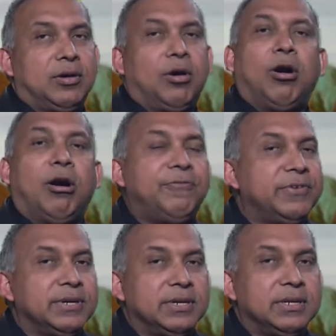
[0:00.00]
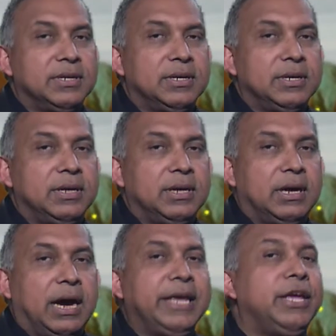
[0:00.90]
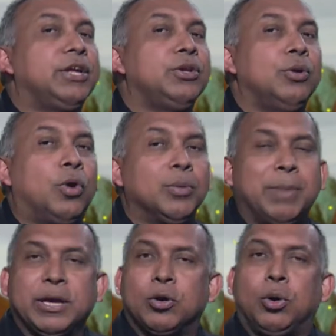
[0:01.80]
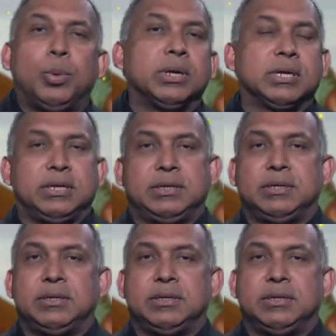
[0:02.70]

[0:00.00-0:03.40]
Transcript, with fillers: Often I ignore my coworker,